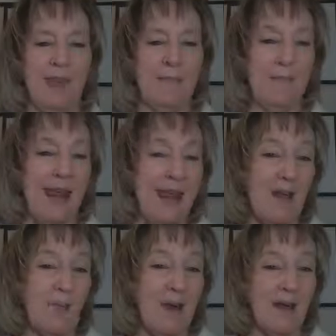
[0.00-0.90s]
They
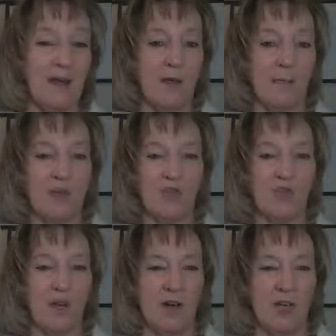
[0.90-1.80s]
may or may not come in to
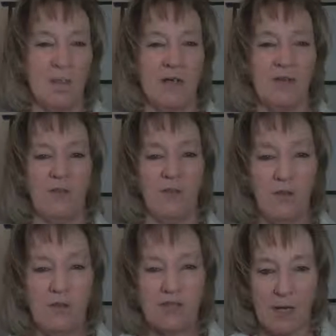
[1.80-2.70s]
try to do them as a
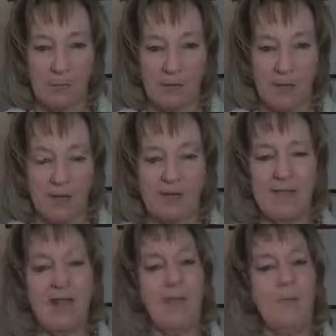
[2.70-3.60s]
food supplement.
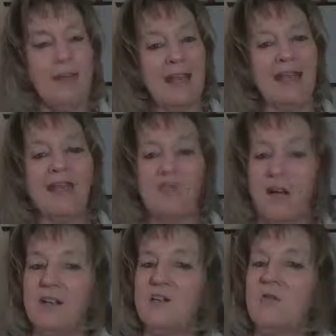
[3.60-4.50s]
But again, they
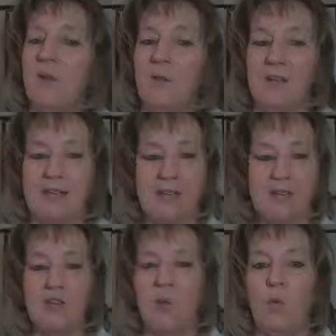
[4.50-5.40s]
tried to do that with the
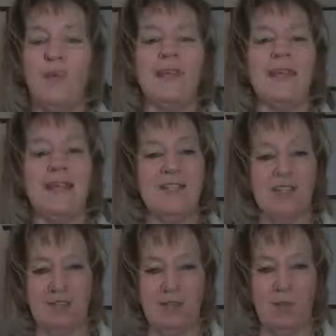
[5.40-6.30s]
essential oils, and it
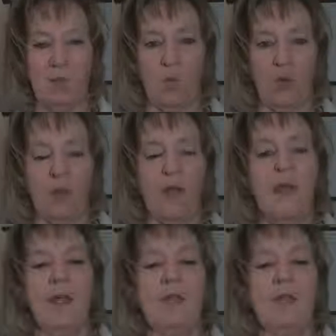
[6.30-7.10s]
just didn't work.